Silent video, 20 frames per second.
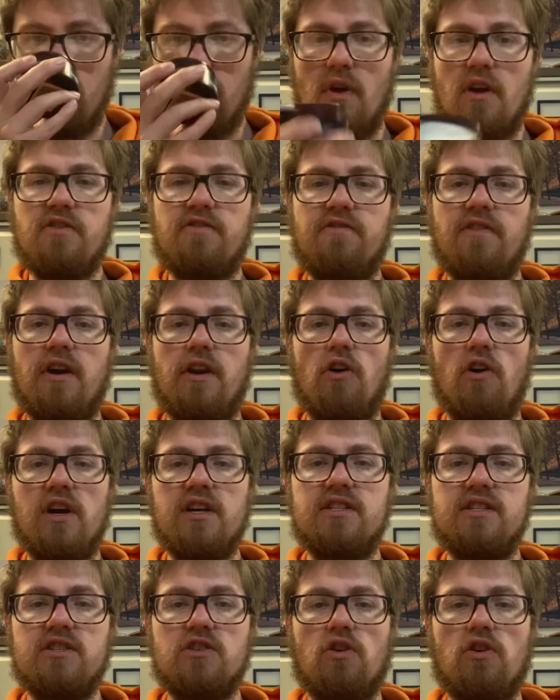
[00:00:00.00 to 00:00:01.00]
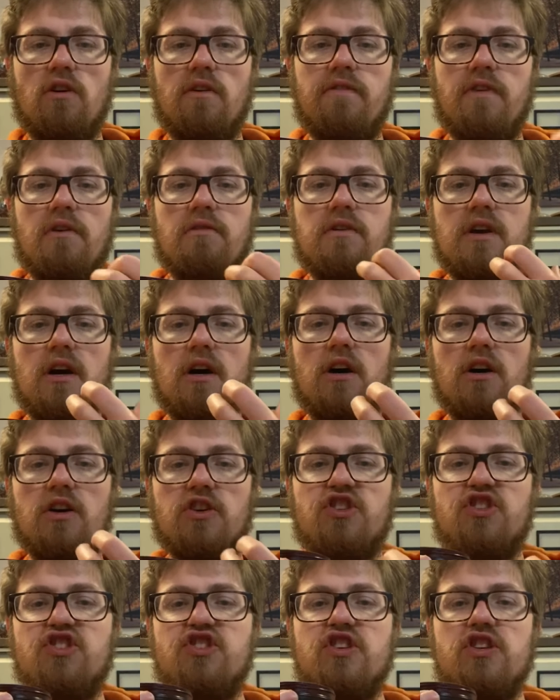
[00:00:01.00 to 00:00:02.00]
It's very nice. It's got a very
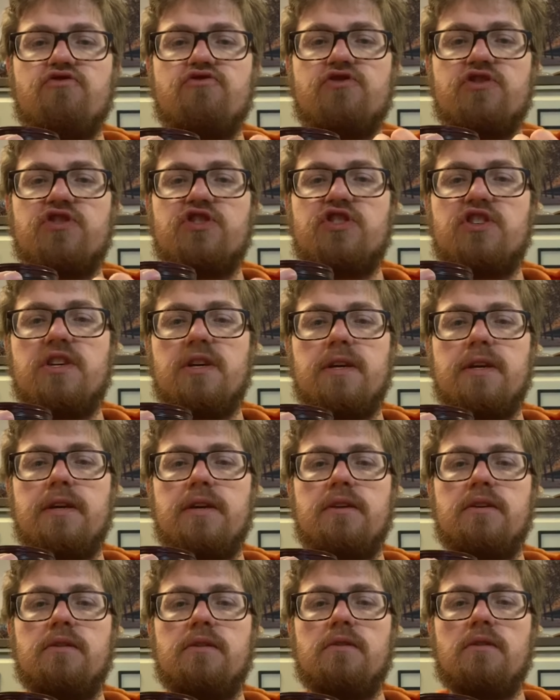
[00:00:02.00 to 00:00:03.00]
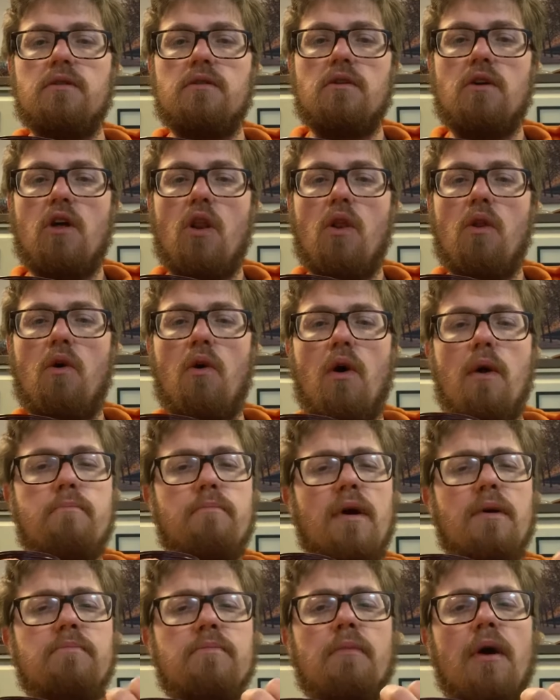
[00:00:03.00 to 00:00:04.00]
citrusy,
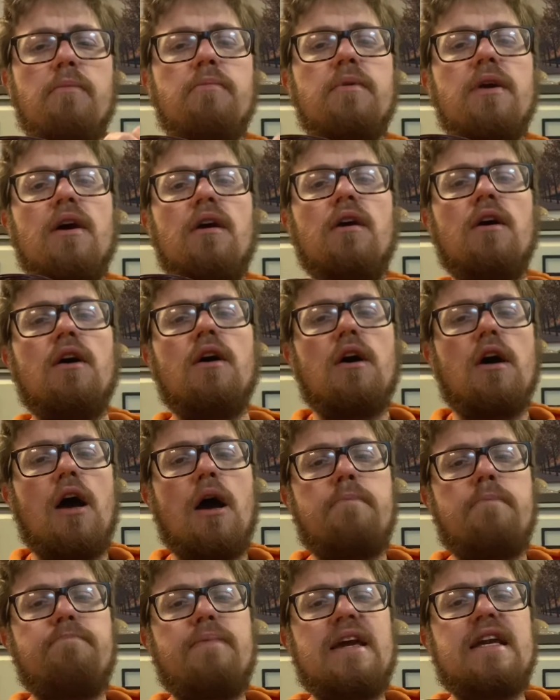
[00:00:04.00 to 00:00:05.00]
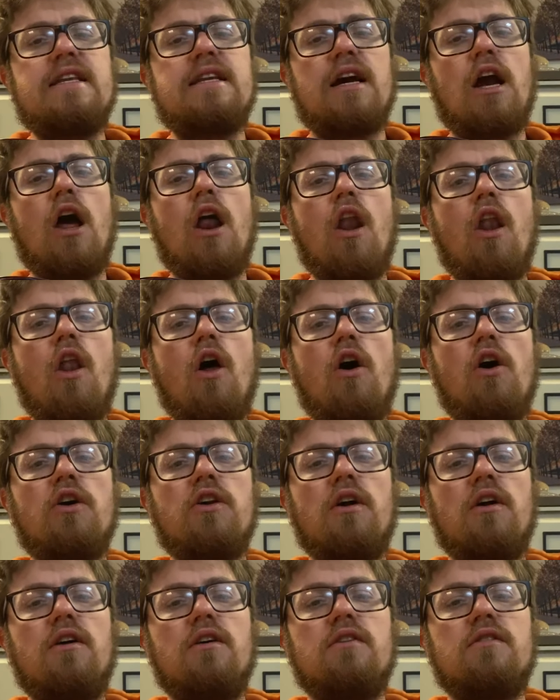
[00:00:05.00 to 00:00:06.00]
maybe a pina
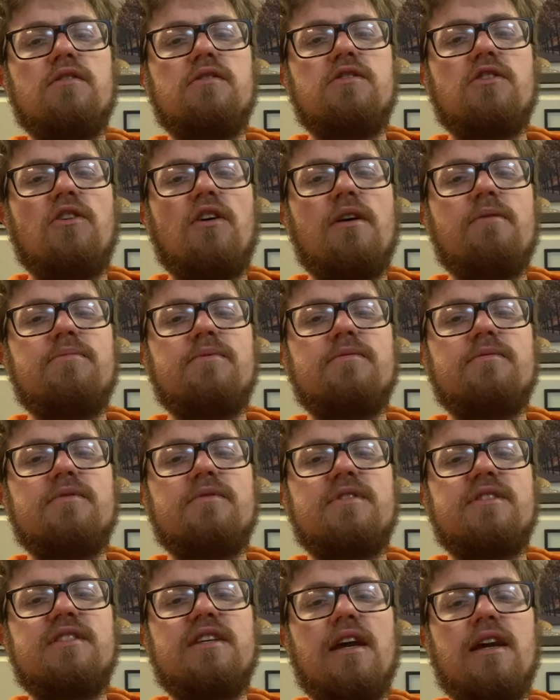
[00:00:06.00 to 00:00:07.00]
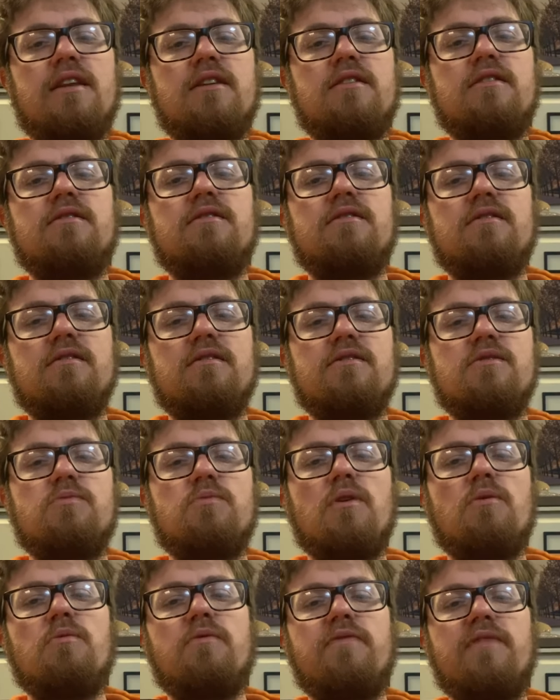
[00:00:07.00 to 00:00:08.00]
colada type scent as
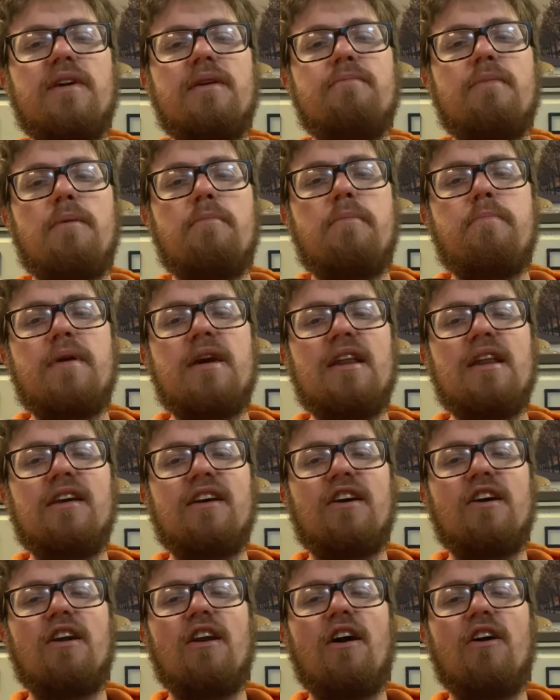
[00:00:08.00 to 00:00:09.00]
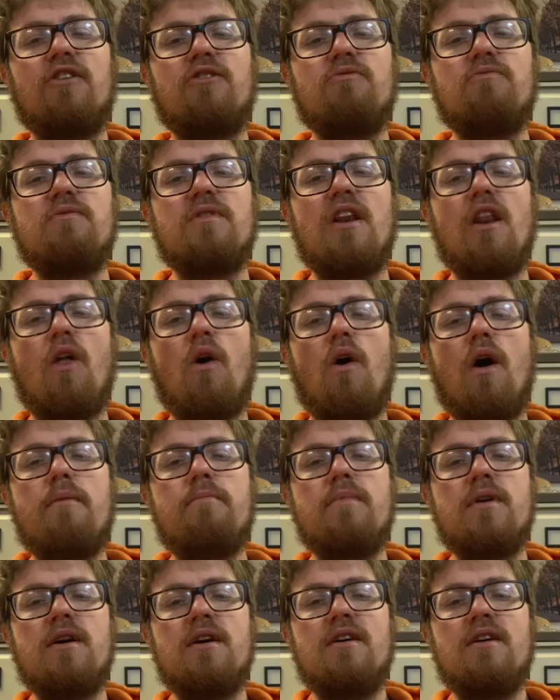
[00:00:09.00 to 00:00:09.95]
well with it. Maybe pina colada with lime.